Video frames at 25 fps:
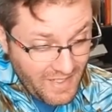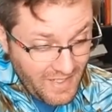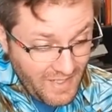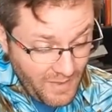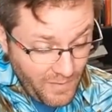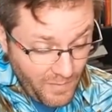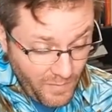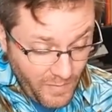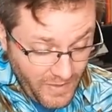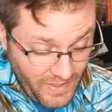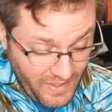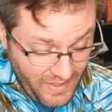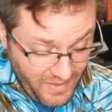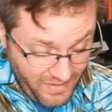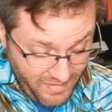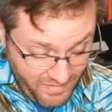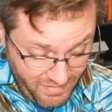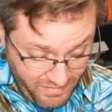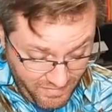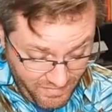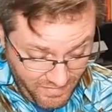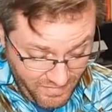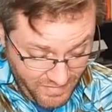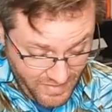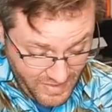that we
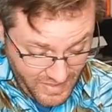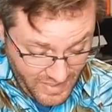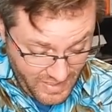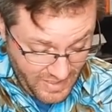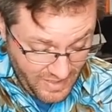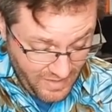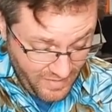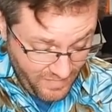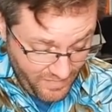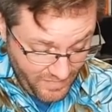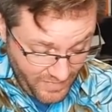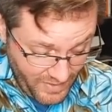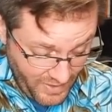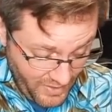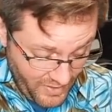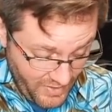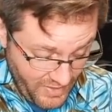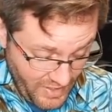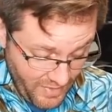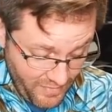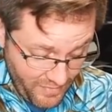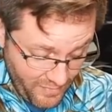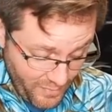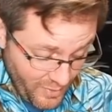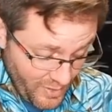can uh, are
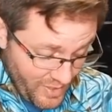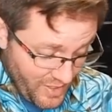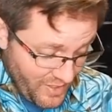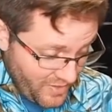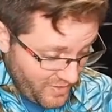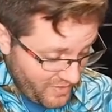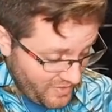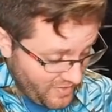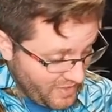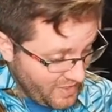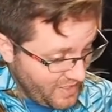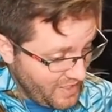safe for us.